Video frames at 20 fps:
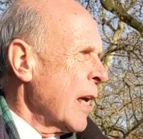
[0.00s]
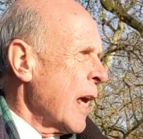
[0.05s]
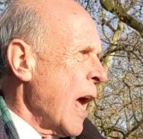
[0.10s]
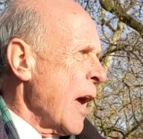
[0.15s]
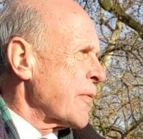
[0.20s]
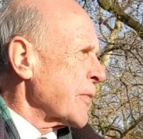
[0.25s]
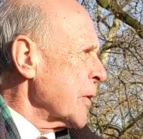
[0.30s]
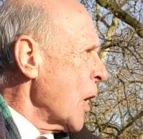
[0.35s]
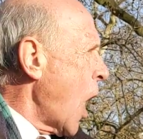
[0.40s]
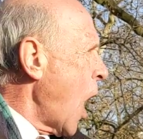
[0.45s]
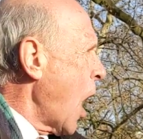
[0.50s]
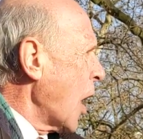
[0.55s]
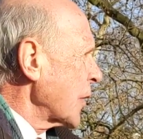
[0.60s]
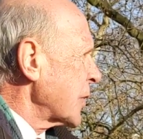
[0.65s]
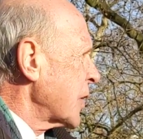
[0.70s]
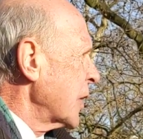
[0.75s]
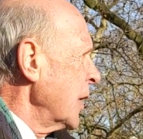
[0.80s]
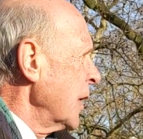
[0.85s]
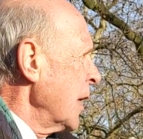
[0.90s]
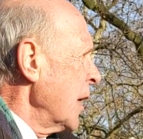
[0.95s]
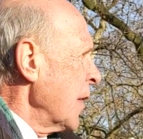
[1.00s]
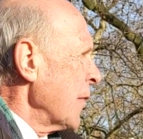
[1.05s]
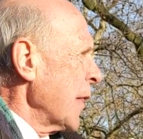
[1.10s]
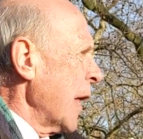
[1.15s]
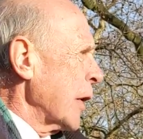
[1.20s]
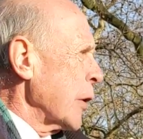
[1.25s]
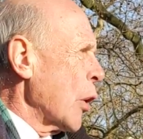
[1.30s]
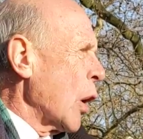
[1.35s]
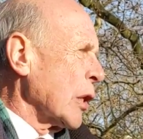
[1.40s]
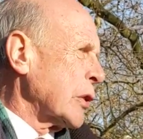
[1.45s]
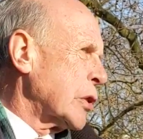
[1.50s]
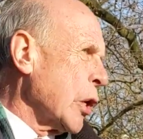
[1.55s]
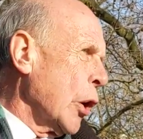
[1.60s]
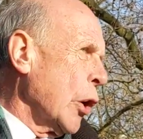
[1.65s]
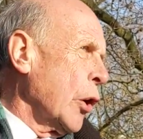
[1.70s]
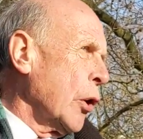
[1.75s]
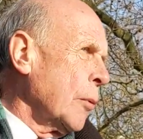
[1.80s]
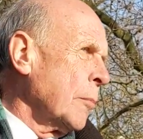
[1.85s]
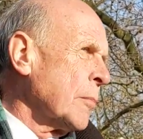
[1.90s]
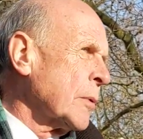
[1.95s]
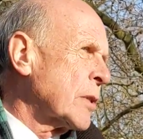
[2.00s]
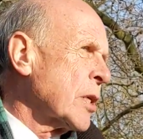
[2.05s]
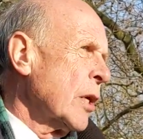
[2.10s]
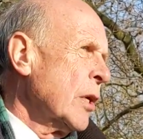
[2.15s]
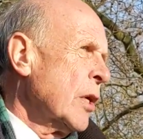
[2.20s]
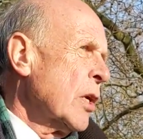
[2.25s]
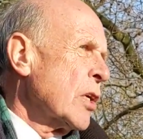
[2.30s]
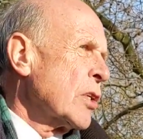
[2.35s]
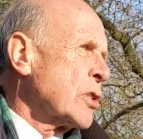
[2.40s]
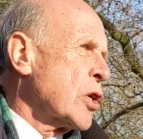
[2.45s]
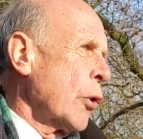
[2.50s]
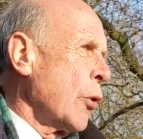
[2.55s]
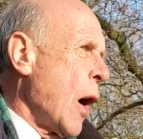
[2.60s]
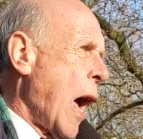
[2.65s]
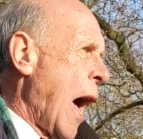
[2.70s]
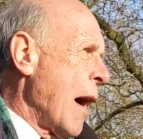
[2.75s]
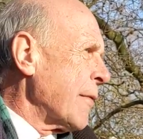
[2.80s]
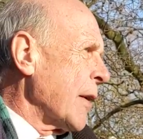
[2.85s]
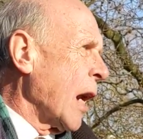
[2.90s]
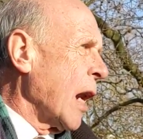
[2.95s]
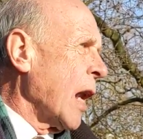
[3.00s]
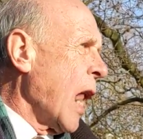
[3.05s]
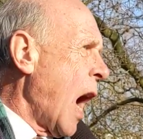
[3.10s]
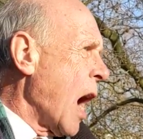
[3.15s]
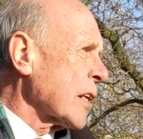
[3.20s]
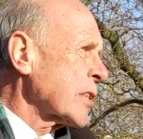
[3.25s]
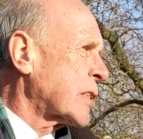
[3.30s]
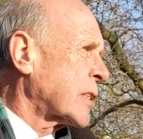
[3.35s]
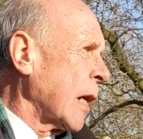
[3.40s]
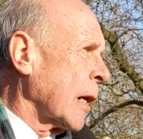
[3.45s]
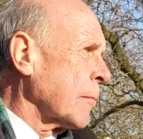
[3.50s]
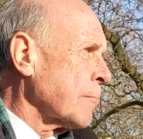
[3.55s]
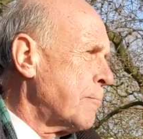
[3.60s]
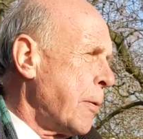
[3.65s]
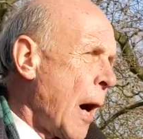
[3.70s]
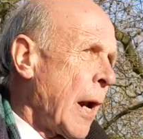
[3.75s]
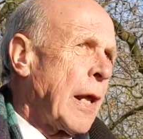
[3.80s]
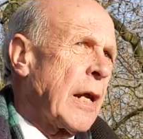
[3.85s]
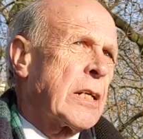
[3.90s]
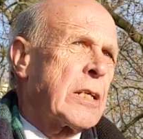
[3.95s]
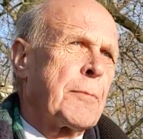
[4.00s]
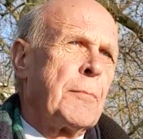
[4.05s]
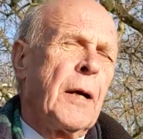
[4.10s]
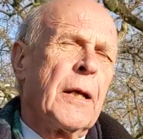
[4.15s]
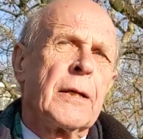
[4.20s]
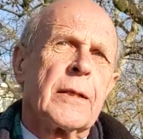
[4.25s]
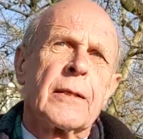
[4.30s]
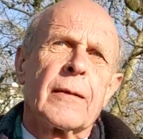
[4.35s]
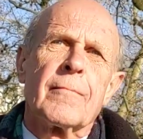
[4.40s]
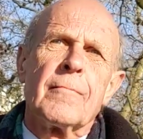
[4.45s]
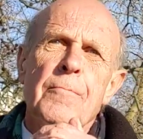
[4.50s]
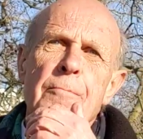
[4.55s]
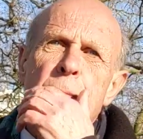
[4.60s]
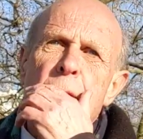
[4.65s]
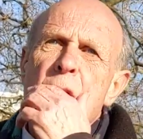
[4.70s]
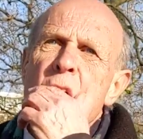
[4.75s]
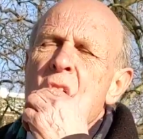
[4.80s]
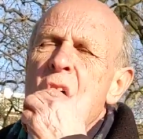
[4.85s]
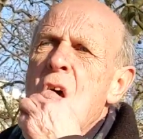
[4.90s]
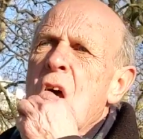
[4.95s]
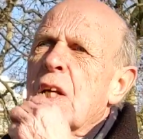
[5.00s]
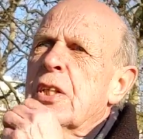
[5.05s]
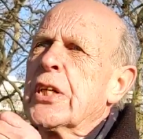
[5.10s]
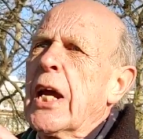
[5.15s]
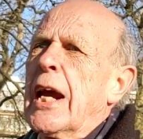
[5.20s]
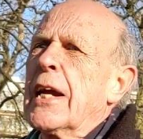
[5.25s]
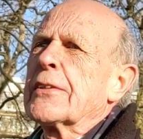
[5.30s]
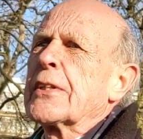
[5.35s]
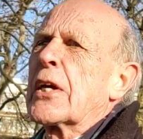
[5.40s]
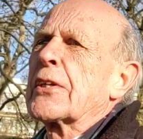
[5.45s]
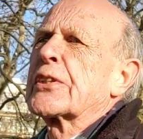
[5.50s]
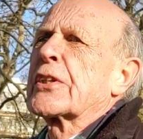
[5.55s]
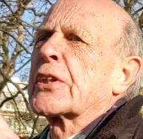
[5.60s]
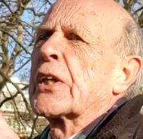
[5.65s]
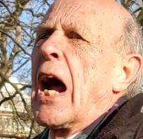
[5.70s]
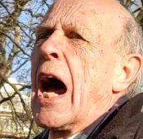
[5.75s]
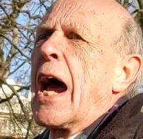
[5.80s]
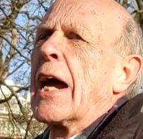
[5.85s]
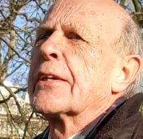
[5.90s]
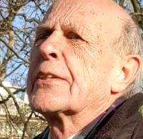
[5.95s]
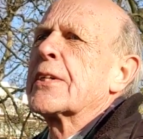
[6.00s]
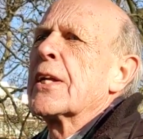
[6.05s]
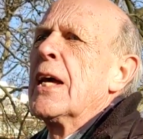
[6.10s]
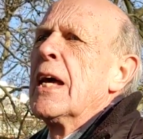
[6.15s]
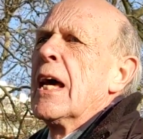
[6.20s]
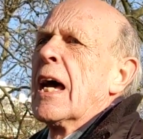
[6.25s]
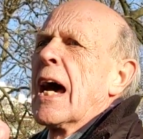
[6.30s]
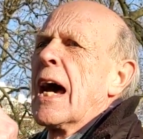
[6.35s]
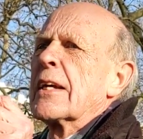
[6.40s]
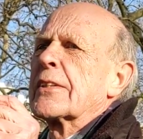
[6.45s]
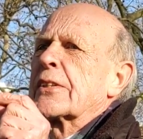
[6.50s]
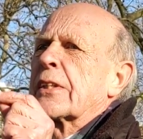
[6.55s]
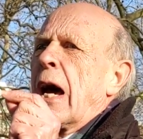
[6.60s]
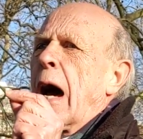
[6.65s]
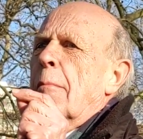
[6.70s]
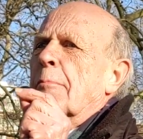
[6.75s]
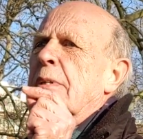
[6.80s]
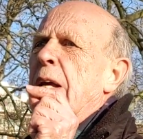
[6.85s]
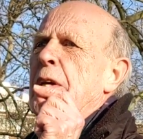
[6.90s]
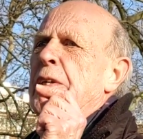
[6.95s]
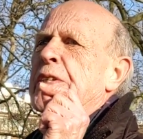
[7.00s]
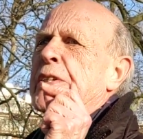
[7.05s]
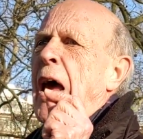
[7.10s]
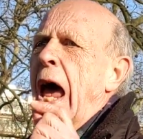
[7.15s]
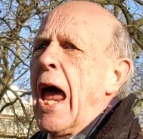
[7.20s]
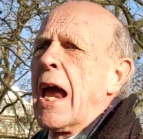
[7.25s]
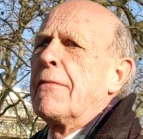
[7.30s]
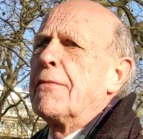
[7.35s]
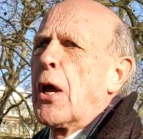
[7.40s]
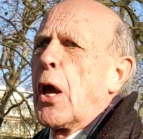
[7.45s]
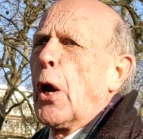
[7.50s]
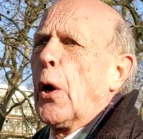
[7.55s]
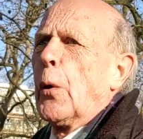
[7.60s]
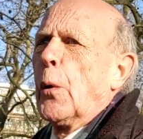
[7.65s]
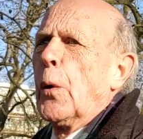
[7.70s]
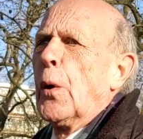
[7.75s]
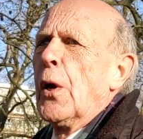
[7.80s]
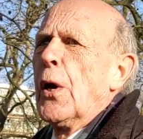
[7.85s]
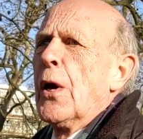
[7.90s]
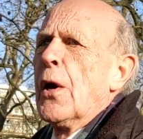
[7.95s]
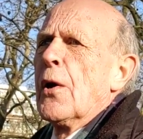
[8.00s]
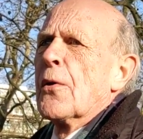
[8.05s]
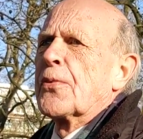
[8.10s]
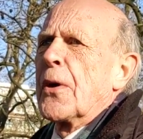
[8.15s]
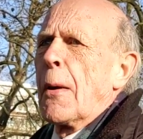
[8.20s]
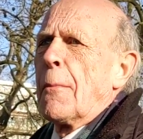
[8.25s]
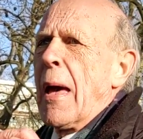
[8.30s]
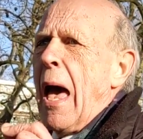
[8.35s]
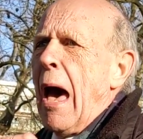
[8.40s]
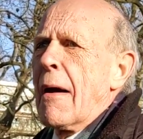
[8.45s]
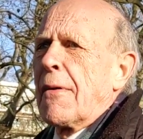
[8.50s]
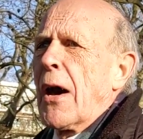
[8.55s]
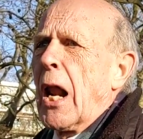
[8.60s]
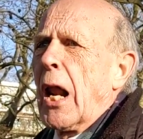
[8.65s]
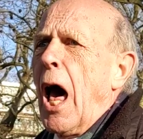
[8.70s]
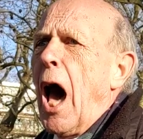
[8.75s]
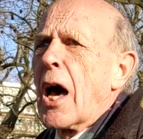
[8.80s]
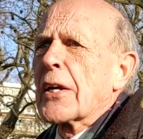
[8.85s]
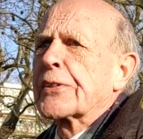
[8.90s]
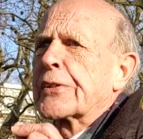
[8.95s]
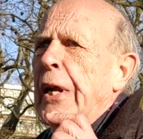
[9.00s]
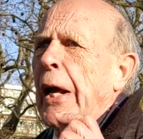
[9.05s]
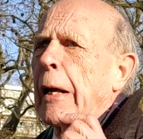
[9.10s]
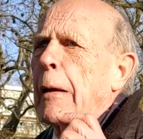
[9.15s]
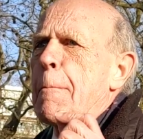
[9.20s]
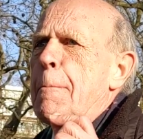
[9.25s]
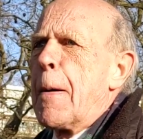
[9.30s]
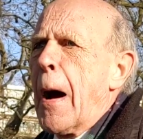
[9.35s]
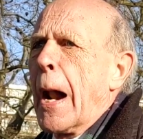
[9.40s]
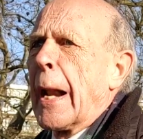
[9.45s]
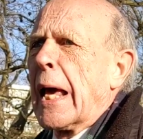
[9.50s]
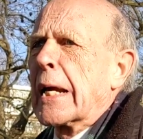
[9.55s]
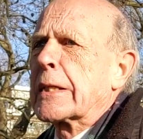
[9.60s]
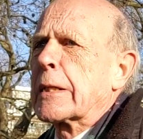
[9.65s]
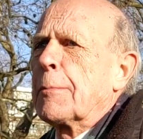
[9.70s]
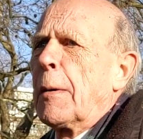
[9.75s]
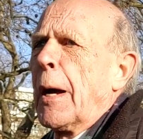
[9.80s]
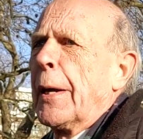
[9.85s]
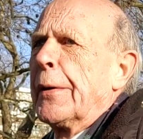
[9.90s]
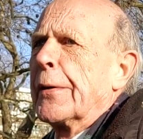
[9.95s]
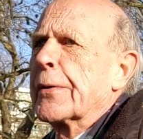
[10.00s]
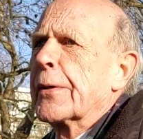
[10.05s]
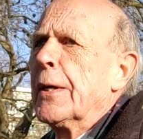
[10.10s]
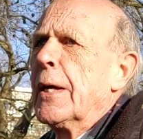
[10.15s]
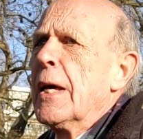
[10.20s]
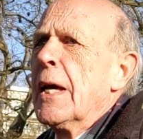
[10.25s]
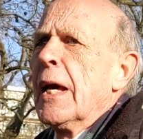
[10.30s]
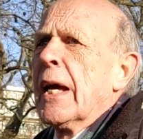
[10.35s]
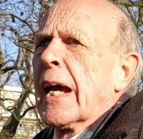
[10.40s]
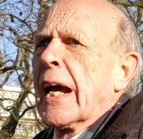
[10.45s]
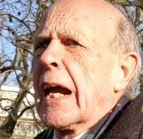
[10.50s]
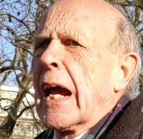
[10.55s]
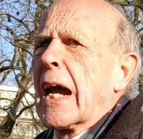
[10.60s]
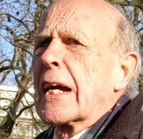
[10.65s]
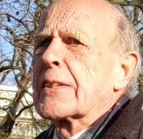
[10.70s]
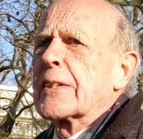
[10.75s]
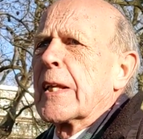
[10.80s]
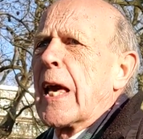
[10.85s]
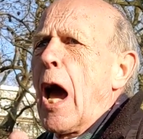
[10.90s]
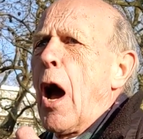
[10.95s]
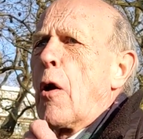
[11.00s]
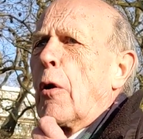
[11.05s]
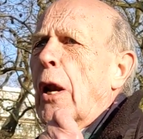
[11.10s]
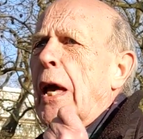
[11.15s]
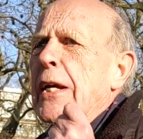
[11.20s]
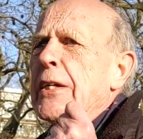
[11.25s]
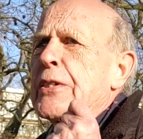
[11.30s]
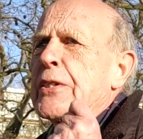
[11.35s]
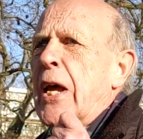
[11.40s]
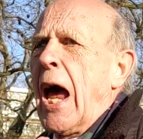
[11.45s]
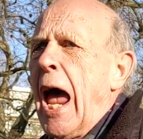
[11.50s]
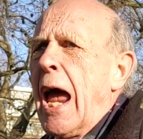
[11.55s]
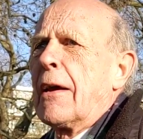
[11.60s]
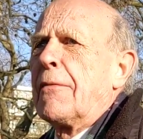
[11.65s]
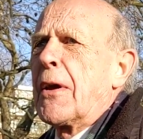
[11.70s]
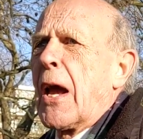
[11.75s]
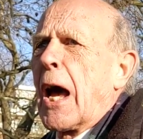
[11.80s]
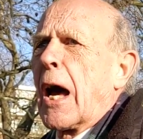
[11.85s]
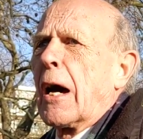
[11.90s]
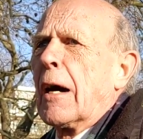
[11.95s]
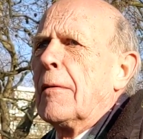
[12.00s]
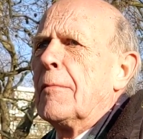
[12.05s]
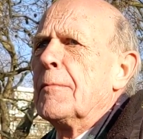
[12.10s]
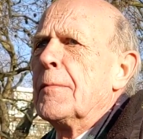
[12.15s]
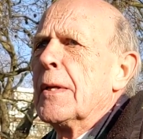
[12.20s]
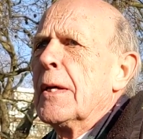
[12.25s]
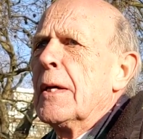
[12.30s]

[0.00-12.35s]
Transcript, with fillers: If not, then you are doomed to everlasting punishment. Jesus Christ has come to save you from everlasting punishment. He is the only Savior.